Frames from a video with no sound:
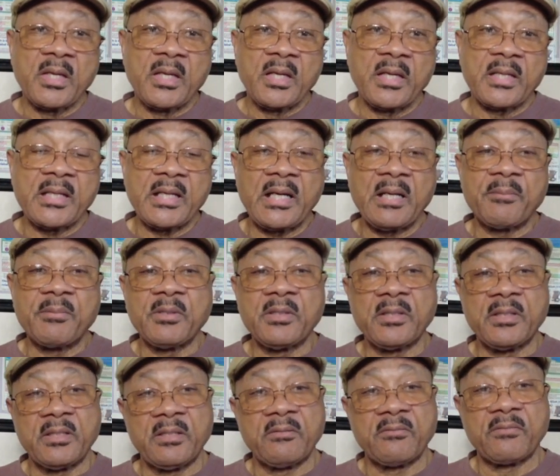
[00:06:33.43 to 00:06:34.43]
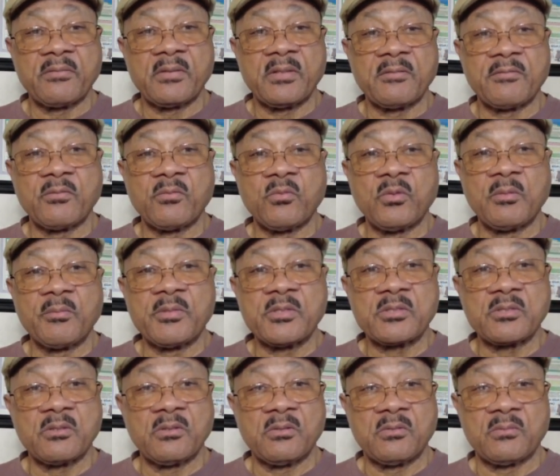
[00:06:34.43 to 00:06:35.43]
And I believe if a
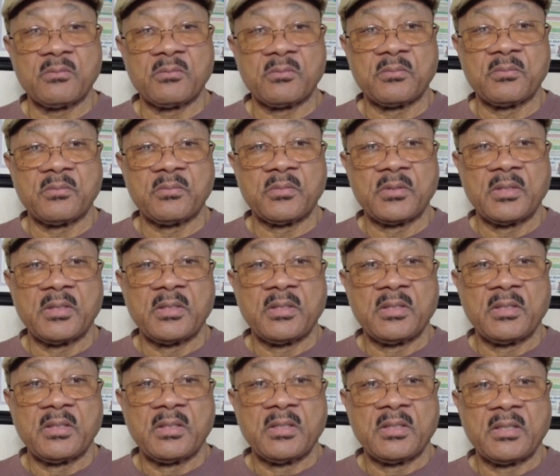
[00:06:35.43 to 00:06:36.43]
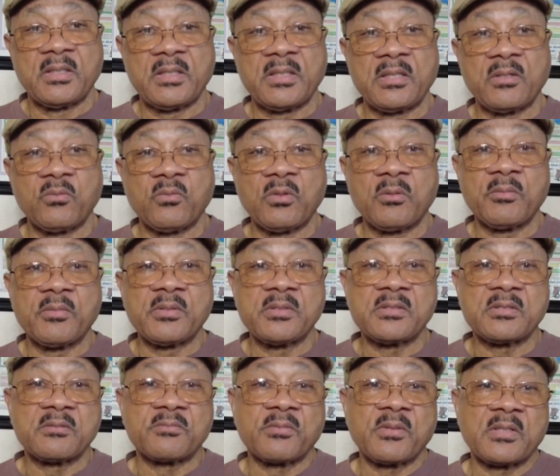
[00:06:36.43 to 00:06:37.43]
woman's home, that a
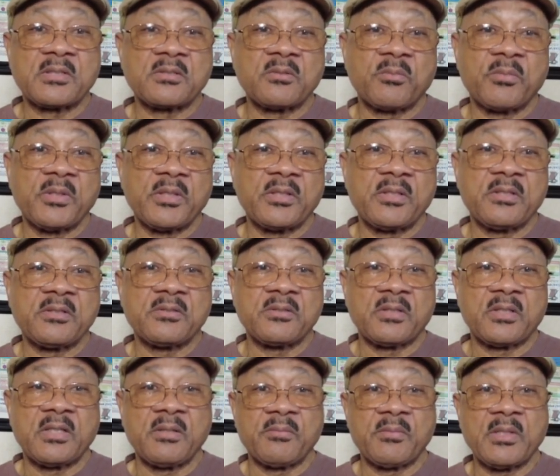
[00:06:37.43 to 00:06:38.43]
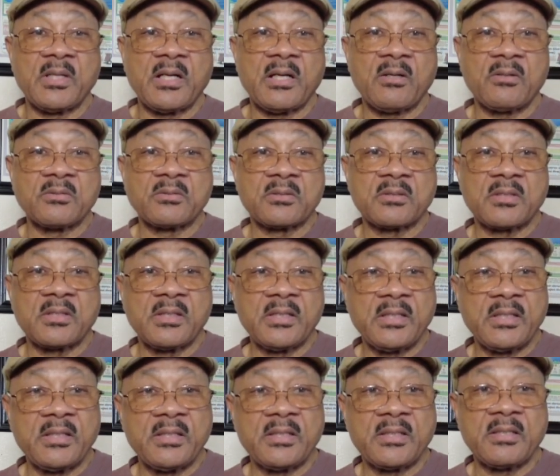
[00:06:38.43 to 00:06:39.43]
woman's responsibility is to keep the house
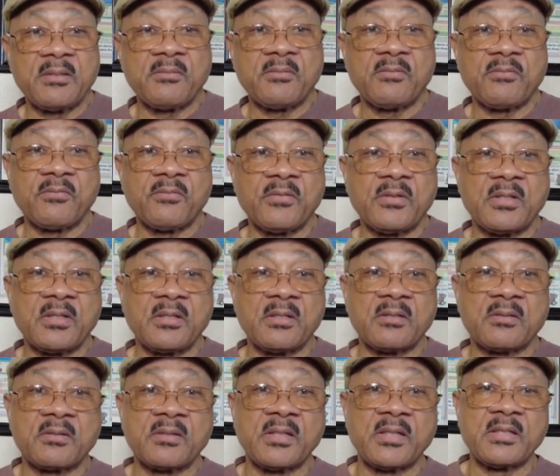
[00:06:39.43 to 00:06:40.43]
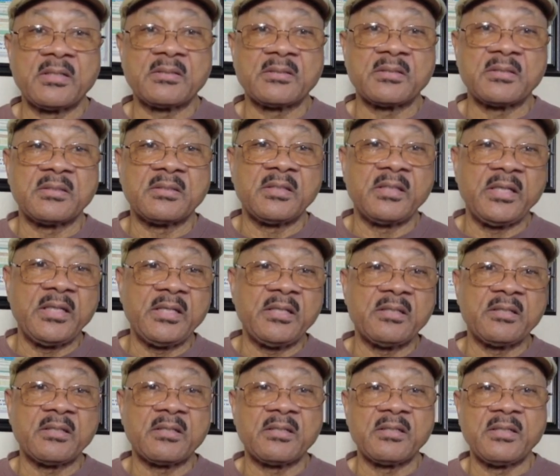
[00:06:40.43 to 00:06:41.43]
clean, keep the things
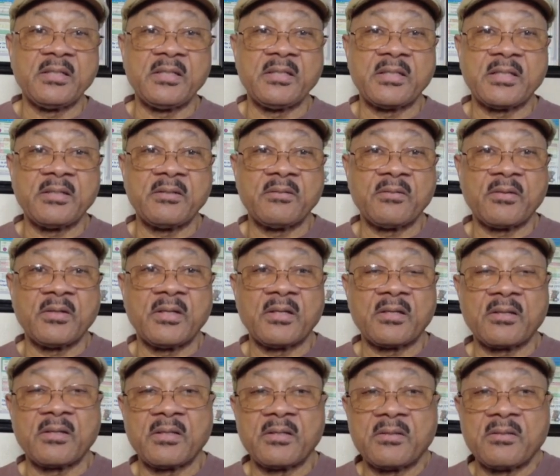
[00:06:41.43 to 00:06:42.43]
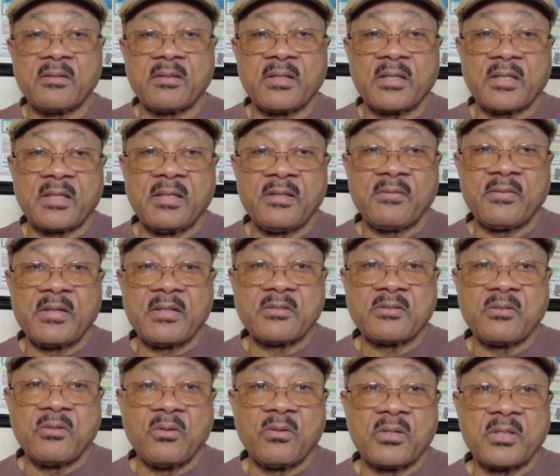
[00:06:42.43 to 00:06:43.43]
neat and clean, keep things
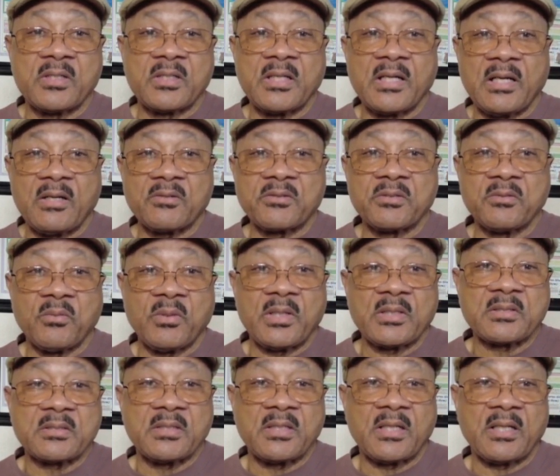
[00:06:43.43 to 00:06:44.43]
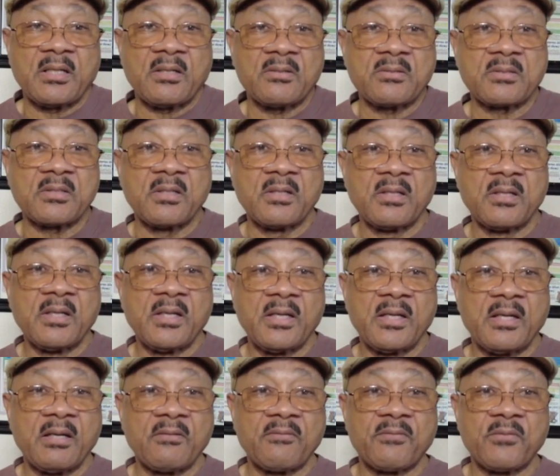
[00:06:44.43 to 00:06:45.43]
going in the house. She watches the house,
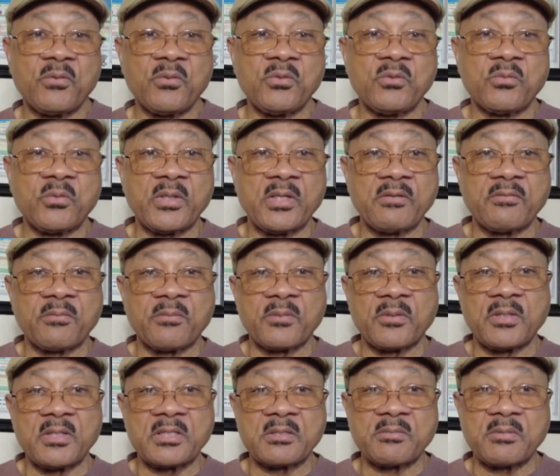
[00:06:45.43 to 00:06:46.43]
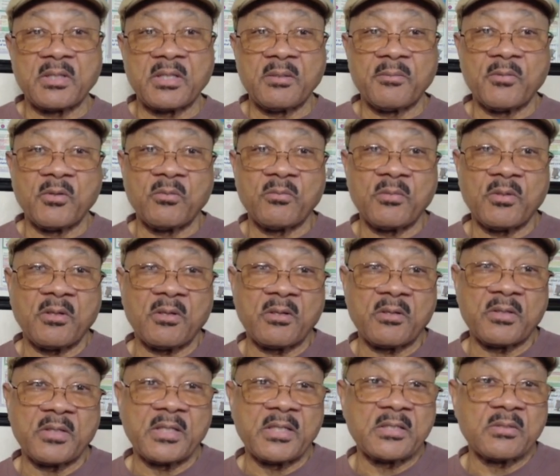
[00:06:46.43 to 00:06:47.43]
have food ready for her husband, come home,
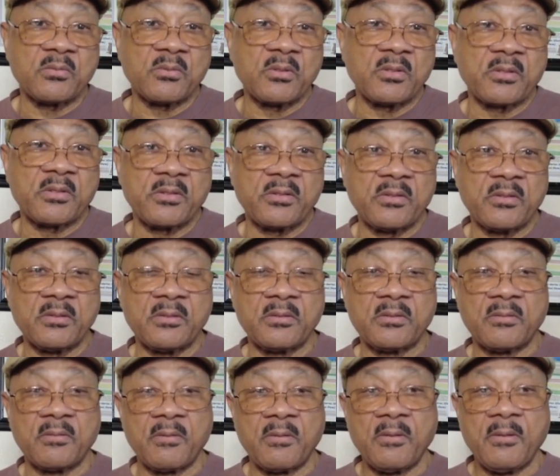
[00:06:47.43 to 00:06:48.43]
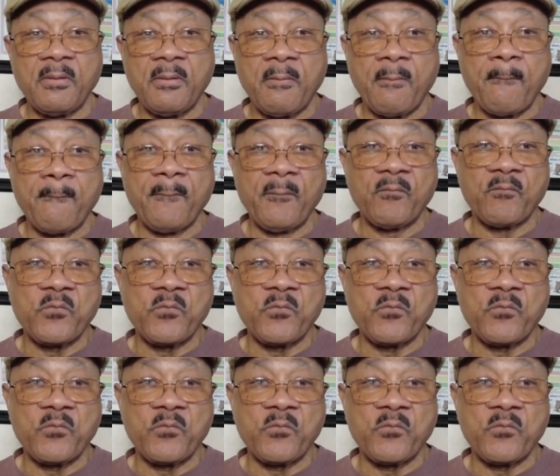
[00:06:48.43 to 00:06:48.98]
hard day's work, you know.